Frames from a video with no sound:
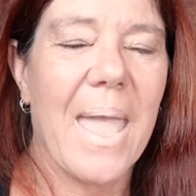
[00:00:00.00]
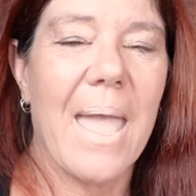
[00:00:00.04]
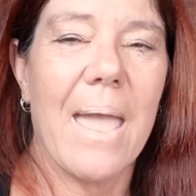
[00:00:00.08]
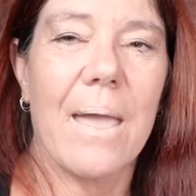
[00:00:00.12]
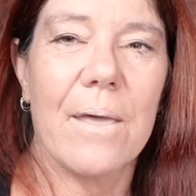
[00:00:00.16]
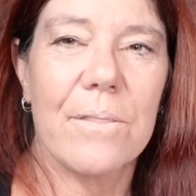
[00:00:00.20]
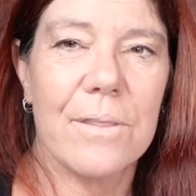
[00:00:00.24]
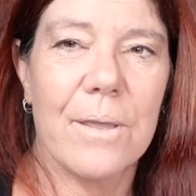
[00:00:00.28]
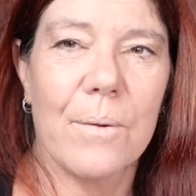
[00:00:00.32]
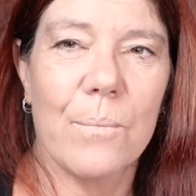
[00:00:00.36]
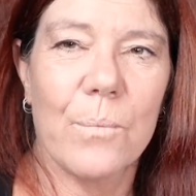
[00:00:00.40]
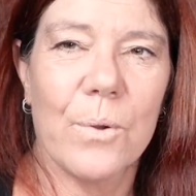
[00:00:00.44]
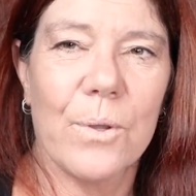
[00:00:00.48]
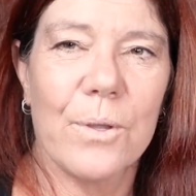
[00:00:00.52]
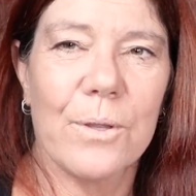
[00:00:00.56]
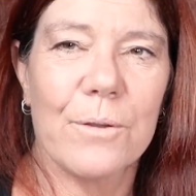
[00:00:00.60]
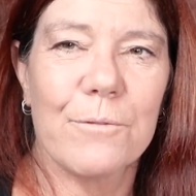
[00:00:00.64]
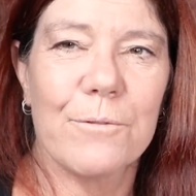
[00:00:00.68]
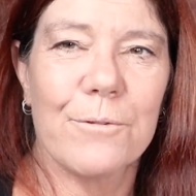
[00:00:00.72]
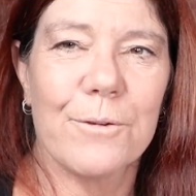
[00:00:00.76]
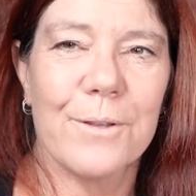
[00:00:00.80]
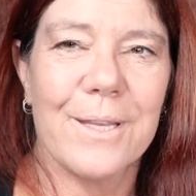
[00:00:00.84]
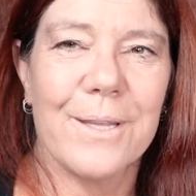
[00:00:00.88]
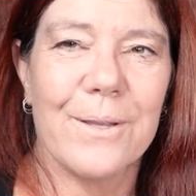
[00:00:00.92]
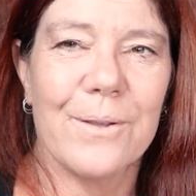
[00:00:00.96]
how that worked
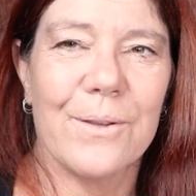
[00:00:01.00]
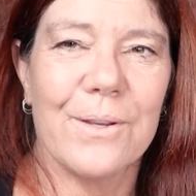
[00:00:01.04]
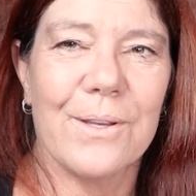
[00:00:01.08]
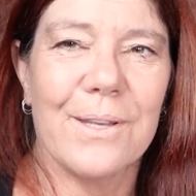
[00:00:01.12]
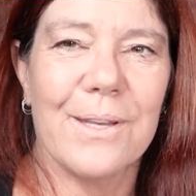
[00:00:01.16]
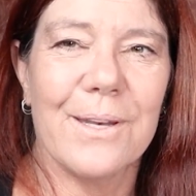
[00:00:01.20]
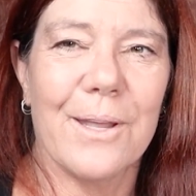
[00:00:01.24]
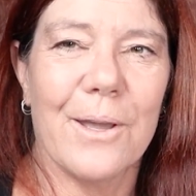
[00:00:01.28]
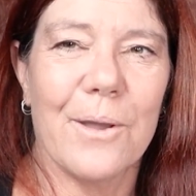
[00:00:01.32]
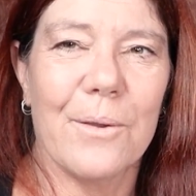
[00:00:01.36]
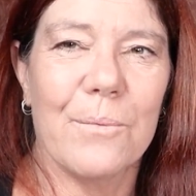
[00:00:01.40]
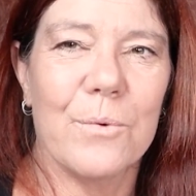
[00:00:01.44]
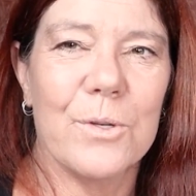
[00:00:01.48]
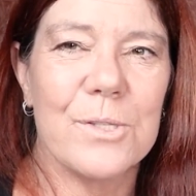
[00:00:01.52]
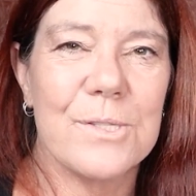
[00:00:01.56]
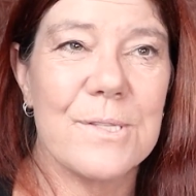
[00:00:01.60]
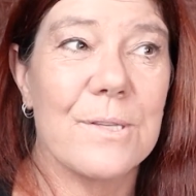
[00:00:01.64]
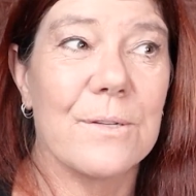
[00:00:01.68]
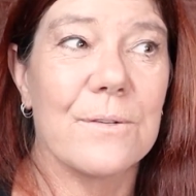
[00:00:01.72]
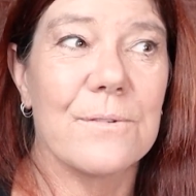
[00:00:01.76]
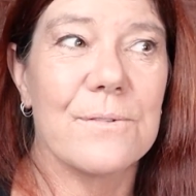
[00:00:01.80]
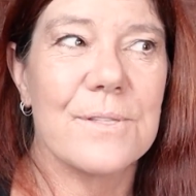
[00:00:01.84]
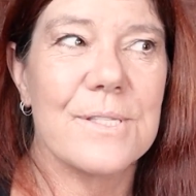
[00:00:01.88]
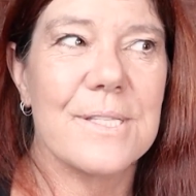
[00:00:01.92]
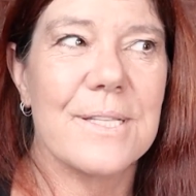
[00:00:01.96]
for you, you know, what
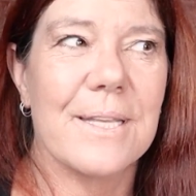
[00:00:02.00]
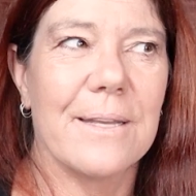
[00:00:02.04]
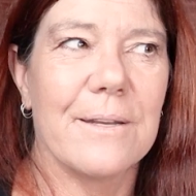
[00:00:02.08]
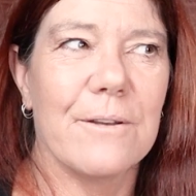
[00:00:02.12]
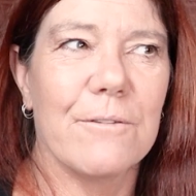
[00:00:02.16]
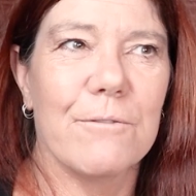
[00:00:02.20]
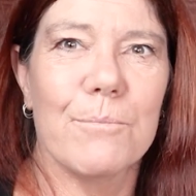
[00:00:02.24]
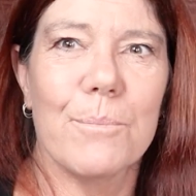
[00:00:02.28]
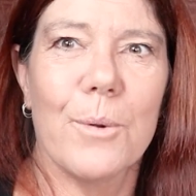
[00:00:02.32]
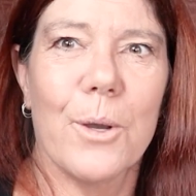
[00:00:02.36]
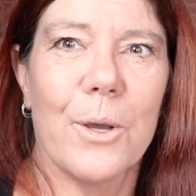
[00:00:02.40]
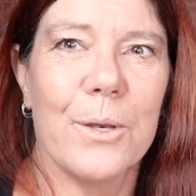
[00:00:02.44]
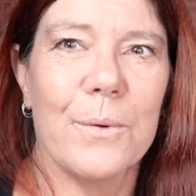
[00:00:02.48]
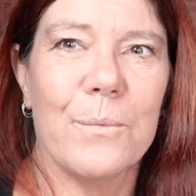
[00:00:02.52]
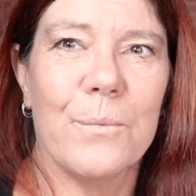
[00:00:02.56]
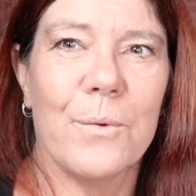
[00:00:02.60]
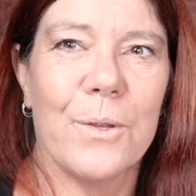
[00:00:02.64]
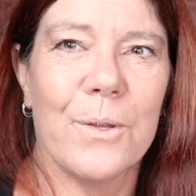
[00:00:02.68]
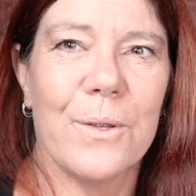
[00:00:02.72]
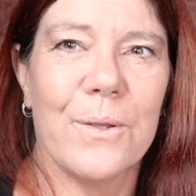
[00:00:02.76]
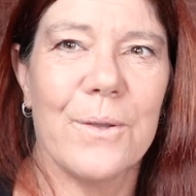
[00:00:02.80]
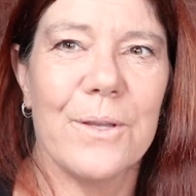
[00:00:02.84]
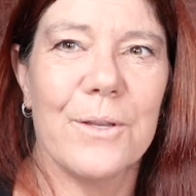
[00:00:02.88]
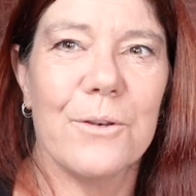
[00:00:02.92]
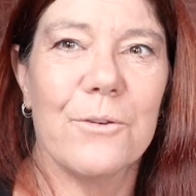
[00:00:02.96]
sort of state of mind were
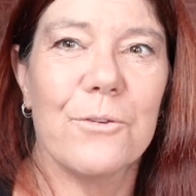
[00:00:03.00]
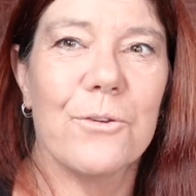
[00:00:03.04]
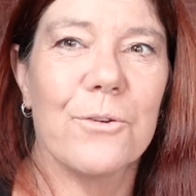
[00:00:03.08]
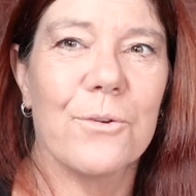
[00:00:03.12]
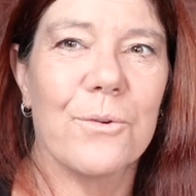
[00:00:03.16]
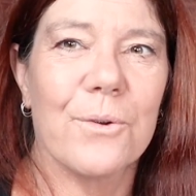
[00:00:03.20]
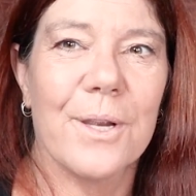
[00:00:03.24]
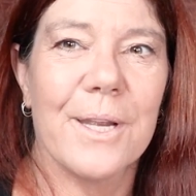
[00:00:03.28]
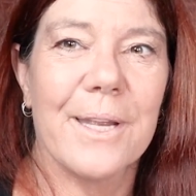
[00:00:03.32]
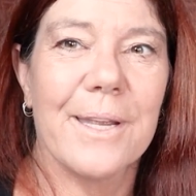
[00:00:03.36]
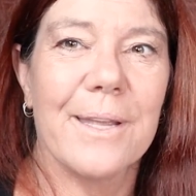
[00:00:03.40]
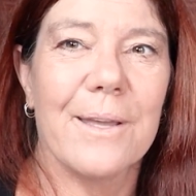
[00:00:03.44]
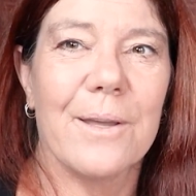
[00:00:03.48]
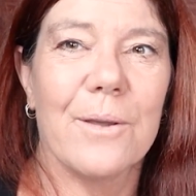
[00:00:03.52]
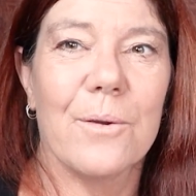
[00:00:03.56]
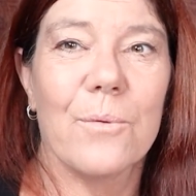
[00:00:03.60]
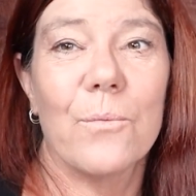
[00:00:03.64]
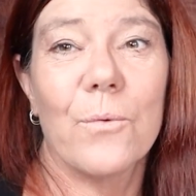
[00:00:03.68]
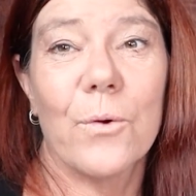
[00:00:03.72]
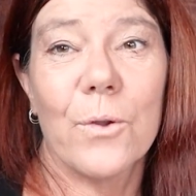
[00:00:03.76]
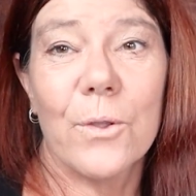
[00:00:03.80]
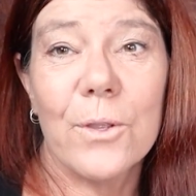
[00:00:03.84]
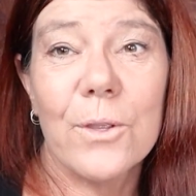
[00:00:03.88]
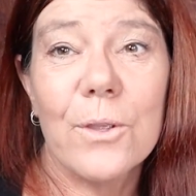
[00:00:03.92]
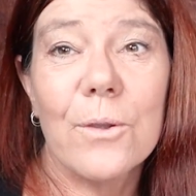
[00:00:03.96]
you in during it,
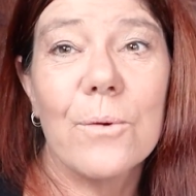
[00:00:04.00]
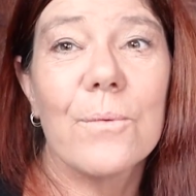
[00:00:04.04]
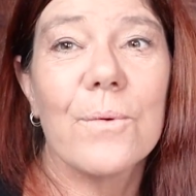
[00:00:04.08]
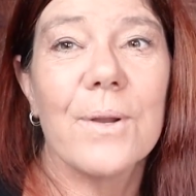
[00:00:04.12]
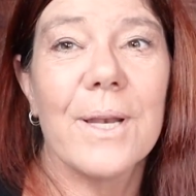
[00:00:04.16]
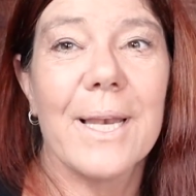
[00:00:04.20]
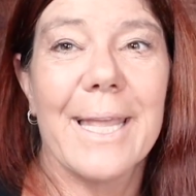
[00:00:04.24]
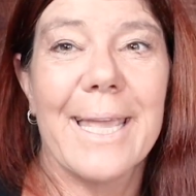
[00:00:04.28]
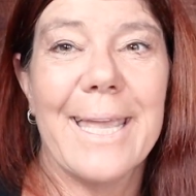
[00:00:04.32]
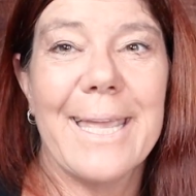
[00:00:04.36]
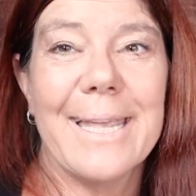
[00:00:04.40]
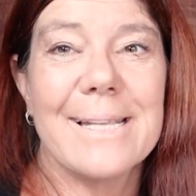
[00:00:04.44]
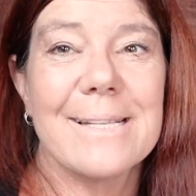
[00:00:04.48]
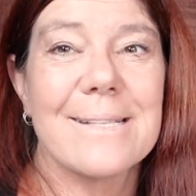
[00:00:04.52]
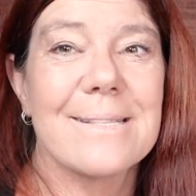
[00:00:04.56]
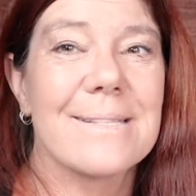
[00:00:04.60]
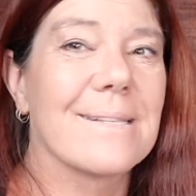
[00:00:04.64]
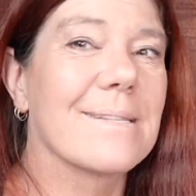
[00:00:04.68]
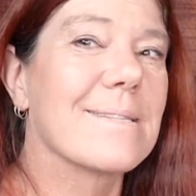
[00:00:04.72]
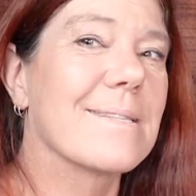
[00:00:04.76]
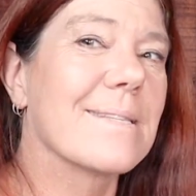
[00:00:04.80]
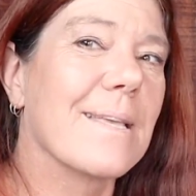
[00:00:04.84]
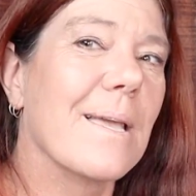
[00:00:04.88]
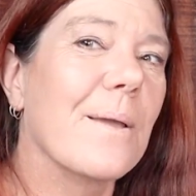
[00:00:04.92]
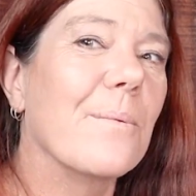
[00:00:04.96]
were you relaxed,
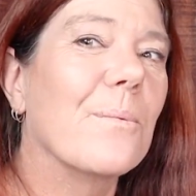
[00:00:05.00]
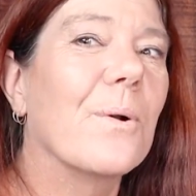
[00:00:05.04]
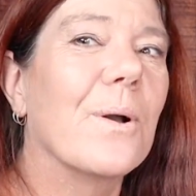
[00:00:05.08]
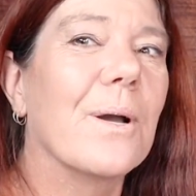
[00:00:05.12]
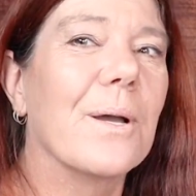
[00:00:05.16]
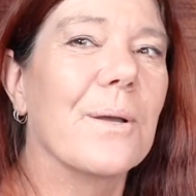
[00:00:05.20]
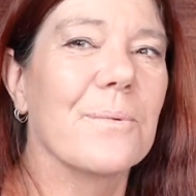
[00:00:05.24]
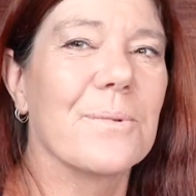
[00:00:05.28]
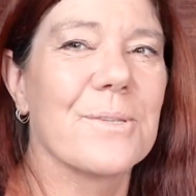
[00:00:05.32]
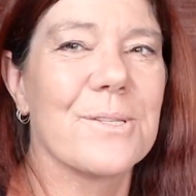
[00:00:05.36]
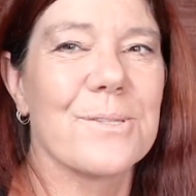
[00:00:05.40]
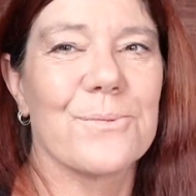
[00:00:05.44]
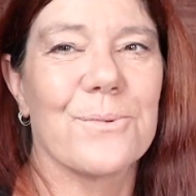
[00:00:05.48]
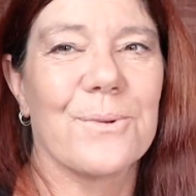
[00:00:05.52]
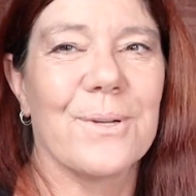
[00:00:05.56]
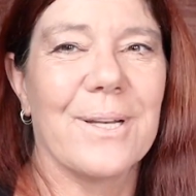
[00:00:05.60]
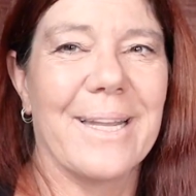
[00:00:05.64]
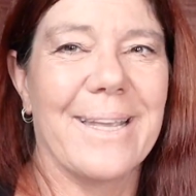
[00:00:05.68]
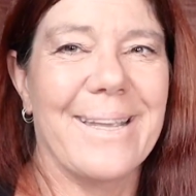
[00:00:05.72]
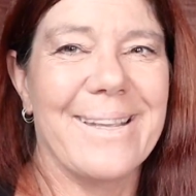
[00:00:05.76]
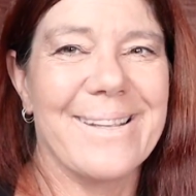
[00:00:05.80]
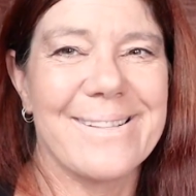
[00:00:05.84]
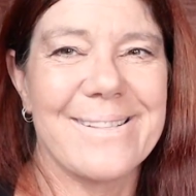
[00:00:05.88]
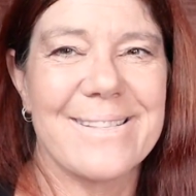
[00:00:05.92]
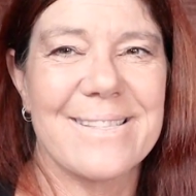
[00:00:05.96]
is that why it was
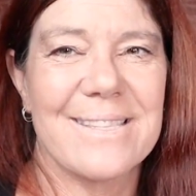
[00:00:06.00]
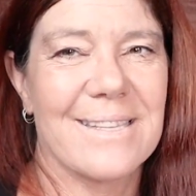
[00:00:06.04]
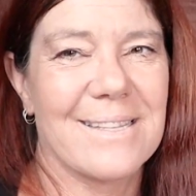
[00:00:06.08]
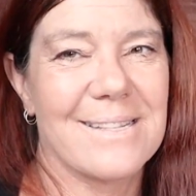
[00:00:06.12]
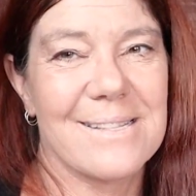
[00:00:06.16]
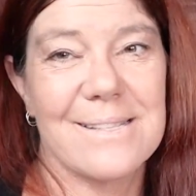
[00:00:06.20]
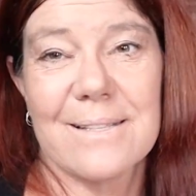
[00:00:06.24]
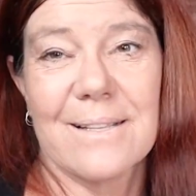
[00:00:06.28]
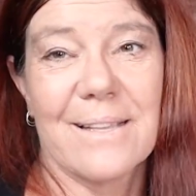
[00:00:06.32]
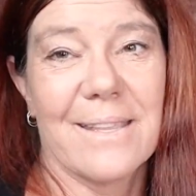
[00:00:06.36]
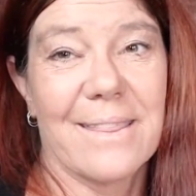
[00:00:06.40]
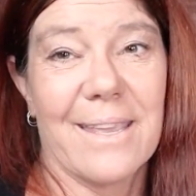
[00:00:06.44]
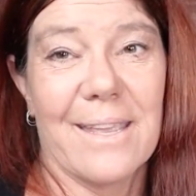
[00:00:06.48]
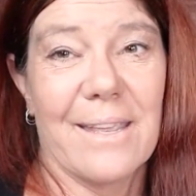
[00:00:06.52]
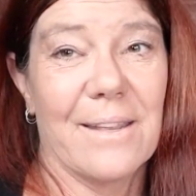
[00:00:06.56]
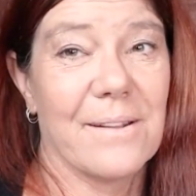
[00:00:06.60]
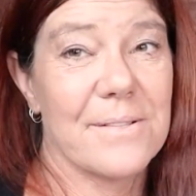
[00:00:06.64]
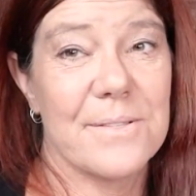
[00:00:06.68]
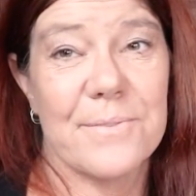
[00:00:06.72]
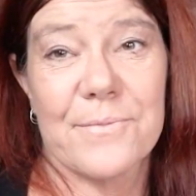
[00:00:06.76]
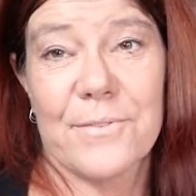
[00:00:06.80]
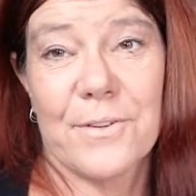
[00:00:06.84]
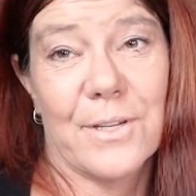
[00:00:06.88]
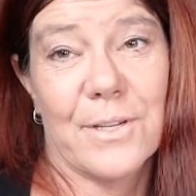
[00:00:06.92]
relaxed, things like that. It's